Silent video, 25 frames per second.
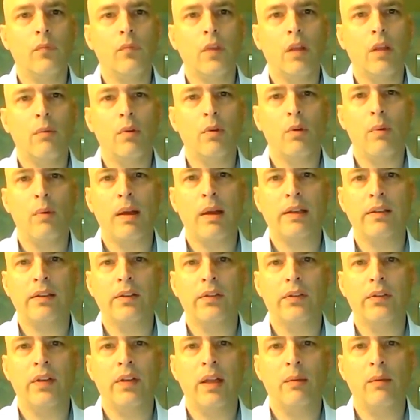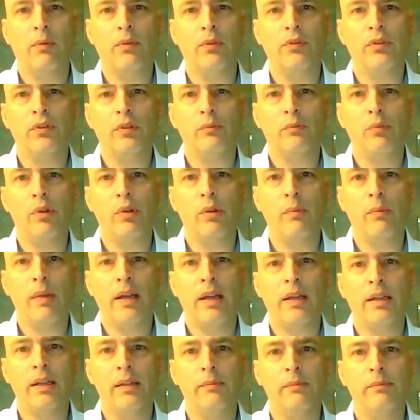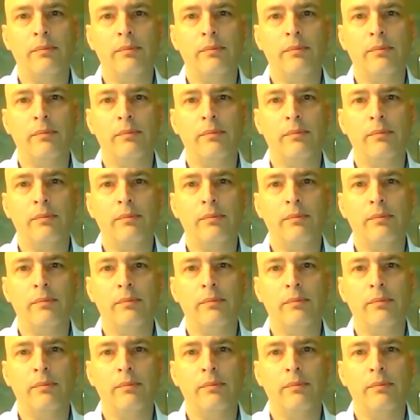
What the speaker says: I'll go back to this table so I can pull it back up.